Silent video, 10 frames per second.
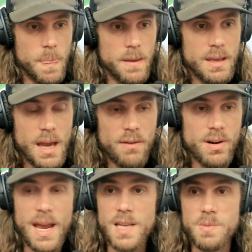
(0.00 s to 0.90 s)

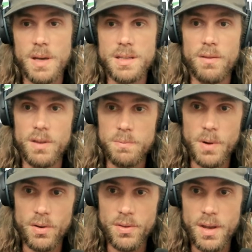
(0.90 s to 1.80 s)
every aspect of it,
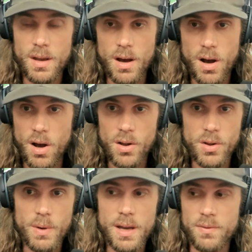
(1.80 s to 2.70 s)
both all the
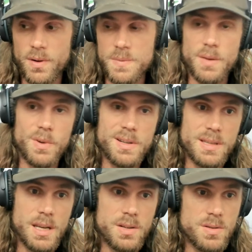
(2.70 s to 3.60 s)
way from someone is
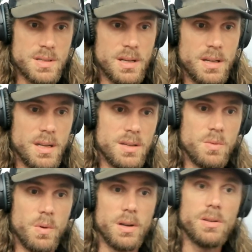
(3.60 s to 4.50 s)
interested into
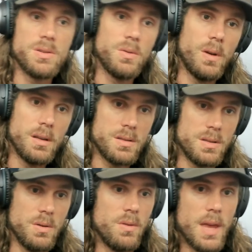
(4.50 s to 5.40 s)
what you're doing
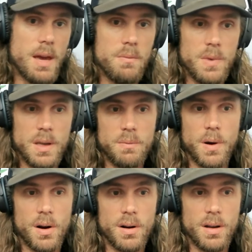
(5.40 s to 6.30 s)
to them being
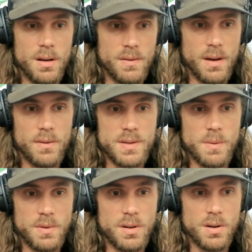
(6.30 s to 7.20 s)
part of
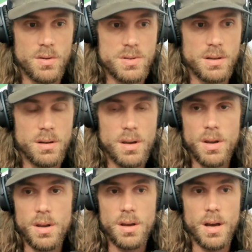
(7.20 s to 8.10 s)
some of your coaching,
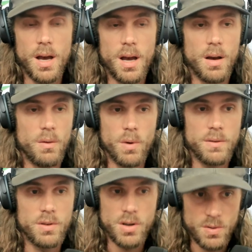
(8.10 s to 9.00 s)
one of
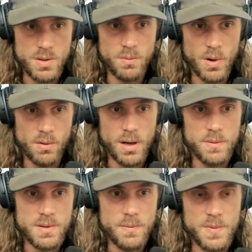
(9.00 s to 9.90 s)
your coaching
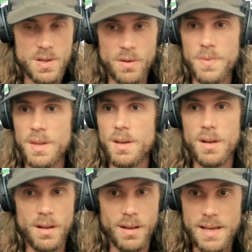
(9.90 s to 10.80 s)
programs. So
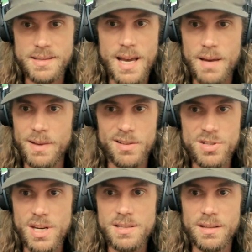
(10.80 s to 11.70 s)
less time kind of
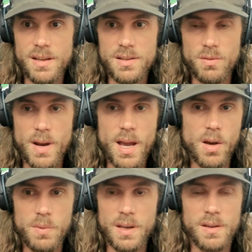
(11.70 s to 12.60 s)
chasing things
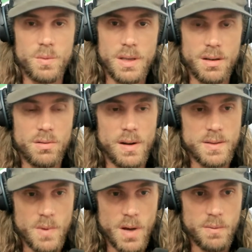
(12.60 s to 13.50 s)
around because we can create
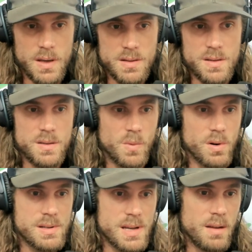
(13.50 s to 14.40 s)
some automations and
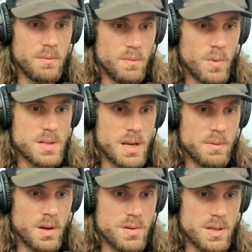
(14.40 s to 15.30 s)
more time
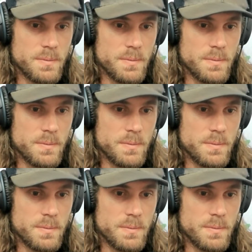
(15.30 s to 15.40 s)
coaching.